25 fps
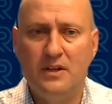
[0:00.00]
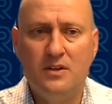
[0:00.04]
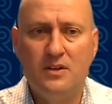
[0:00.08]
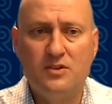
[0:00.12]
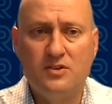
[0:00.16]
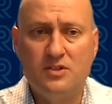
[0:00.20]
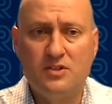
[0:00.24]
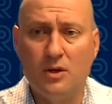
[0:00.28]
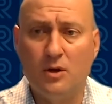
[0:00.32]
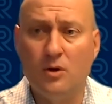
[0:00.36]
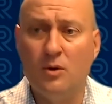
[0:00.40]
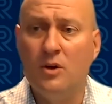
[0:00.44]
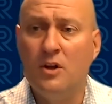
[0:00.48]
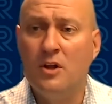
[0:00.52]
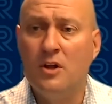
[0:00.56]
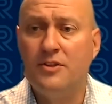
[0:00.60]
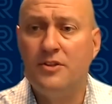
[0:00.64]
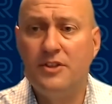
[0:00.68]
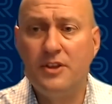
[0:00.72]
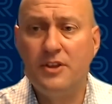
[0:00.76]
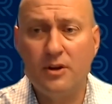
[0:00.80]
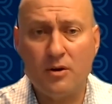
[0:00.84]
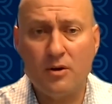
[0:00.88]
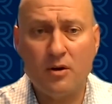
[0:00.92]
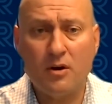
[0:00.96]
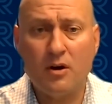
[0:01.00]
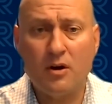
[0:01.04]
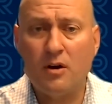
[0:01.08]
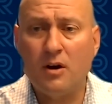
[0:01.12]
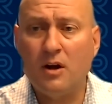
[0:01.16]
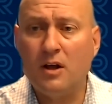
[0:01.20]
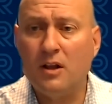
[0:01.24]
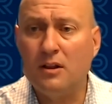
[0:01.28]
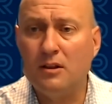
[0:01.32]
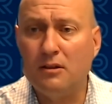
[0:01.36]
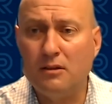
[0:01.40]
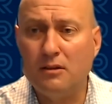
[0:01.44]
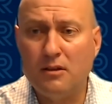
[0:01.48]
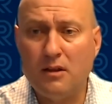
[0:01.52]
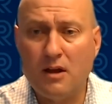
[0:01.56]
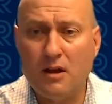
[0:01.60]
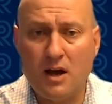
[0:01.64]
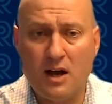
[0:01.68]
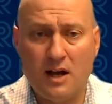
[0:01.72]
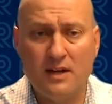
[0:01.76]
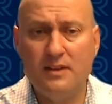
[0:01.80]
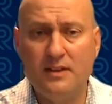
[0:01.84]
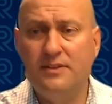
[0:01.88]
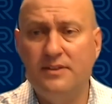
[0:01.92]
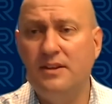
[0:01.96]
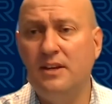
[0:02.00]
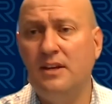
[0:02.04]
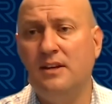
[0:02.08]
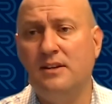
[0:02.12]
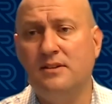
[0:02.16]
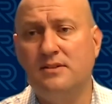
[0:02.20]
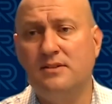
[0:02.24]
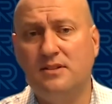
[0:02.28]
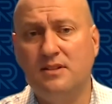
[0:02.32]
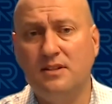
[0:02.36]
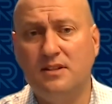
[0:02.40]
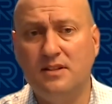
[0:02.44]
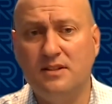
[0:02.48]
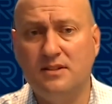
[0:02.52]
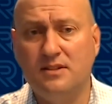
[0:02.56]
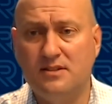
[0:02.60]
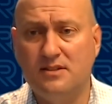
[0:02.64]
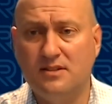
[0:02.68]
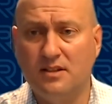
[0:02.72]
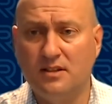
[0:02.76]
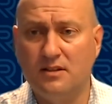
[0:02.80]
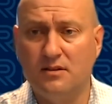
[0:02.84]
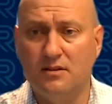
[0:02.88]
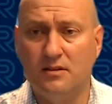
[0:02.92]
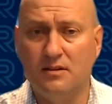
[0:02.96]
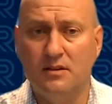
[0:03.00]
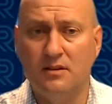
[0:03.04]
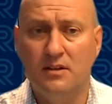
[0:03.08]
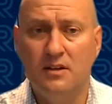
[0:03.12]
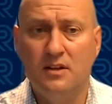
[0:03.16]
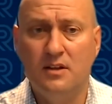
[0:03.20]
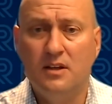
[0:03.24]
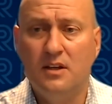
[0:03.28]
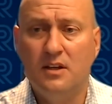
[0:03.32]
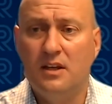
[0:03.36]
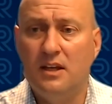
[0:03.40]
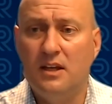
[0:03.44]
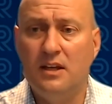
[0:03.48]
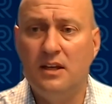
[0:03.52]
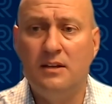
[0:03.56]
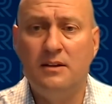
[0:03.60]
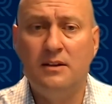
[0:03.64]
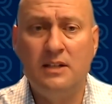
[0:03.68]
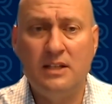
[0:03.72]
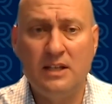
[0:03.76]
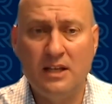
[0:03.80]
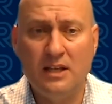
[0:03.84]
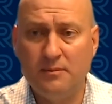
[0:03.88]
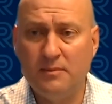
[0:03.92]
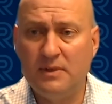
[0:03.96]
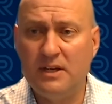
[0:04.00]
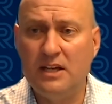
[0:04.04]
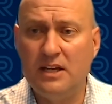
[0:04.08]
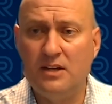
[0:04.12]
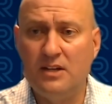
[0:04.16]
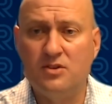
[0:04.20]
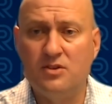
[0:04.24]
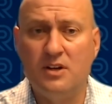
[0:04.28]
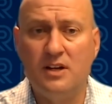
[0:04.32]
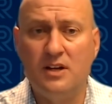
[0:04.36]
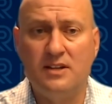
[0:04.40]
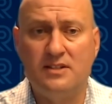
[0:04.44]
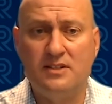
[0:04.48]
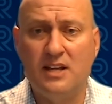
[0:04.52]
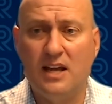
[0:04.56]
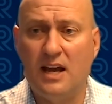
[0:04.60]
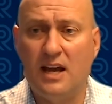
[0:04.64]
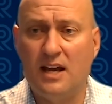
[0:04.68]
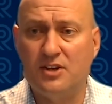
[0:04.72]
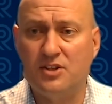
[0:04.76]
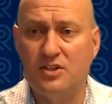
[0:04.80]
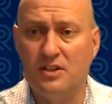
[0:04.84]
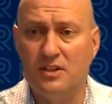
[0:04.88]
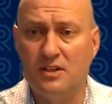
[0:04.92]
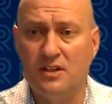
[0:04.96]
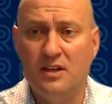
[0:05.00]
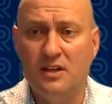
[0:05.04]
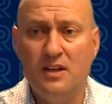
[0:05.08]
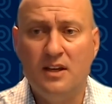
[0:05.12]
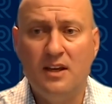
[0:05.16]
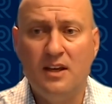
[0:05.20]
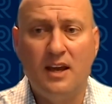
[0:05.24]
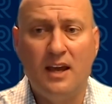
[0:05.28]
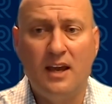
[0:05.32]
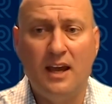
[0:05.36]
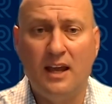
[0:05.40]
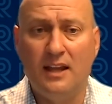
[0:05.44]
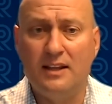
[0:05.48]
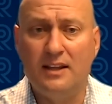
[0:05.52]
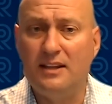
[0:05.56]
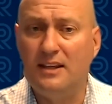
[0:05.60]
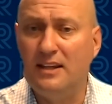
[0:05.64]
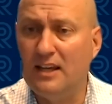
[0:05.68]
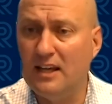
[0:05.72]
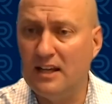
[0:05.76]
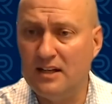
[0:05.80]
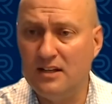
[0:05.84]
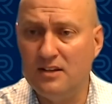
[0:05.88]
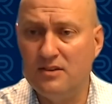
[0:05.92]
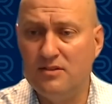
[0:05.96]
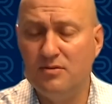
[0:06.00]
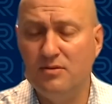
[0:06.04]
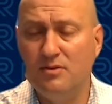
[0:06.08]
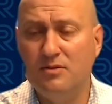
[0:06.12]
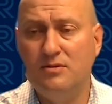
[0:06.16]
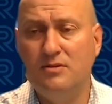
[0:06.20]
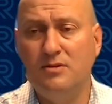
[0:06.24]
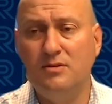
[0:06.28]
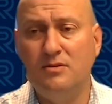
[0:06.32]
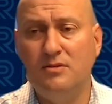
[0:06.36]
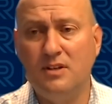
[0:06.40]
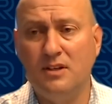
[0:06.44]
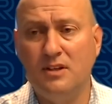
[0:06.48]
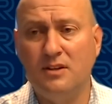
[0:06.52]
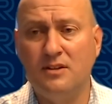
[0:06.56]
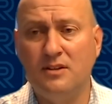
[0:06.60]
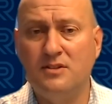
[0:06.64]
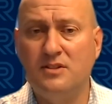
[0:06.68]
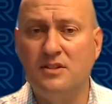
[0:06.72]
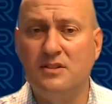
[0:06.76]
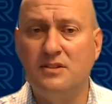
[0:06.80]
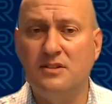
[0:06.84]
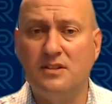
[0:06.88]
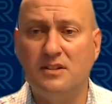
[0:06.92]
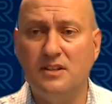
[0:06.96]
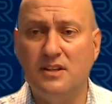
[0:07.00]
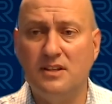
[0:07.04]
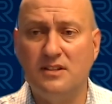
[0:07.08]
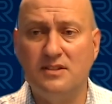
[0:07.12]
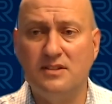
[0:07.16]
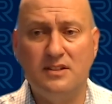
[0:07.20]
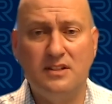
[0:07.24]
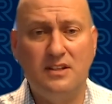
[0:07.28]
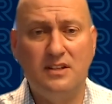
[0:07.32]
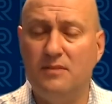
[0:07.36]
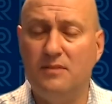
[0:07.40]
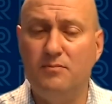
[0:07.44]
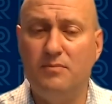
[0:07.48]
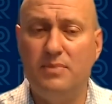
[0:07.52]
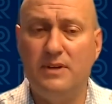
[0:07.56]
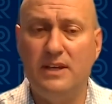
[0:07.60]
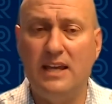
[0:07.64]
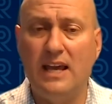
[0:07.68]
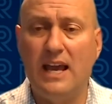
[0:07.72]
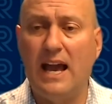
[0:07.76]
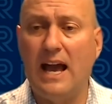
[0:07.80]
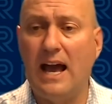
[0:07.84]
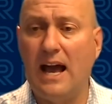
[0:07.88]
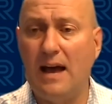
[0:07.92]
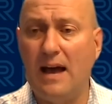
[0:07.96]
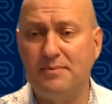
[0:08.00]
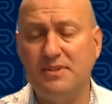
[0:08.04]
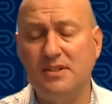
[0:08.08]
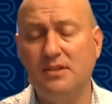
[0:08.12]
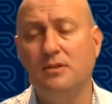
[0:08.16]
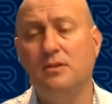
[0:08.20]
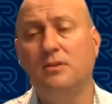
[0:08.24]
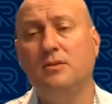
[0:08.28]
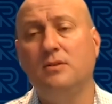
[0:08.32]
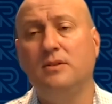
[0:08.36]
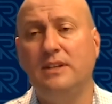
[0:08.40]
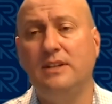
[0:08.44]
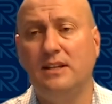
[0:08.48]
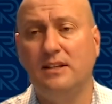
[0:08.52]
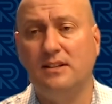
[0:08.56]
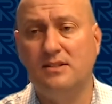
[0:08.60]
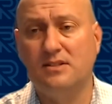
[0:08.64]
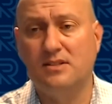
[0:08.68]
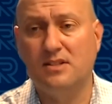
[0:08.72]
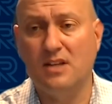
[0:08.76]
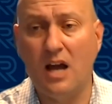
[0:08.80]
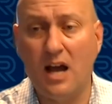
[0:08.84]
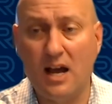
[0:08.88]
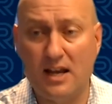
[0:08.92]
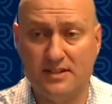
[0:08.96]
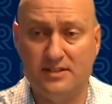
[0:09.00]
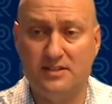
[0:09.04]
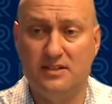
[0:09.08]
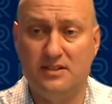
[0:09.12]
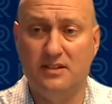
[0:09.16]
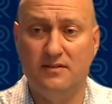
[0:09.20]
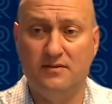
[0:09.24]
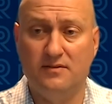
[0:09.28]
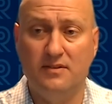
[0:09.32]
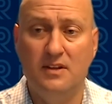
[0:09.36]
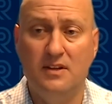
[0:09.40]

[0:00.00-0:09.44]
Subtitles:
So there are a lot of things to consider in an M&A transaction, and getting through a due diligence list can be absolutely exhausting.